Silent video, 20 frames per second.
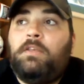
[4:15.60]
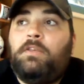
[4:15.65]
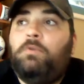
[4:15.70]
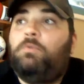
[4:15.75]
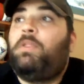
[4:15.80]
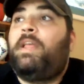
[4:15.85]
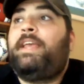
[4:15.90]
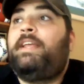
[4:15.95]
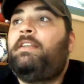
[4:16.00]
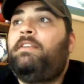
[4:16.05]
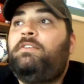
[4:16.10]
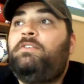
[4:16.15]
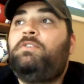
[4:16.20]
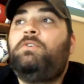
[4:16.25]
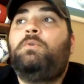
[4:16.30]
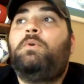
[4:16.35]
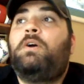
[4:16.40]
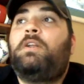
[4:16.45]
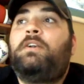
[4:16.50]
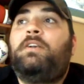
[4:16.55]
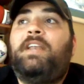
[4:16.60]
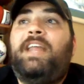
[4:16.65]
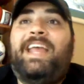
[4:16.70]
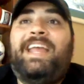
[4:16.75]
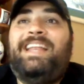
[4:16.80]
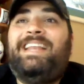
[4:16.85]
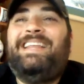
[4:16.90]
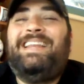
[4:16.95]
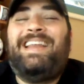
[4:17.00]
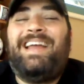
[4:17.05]
You landed
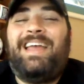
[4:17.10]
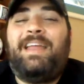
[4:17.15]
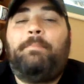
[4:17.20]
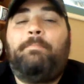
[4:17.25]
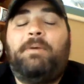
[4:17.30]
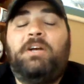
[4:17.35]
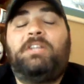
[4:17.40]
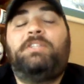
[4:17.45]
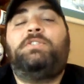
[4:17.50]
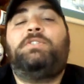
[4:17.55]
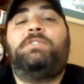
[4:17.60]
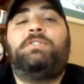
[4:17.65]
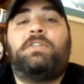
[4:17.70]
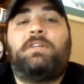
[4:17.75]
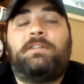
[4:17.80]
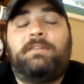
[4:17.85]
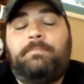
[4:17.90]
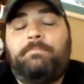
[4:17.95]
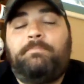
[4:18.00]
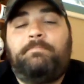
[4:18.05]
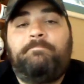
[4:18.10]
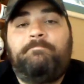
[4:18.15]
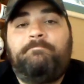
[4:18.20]
289 punches on him.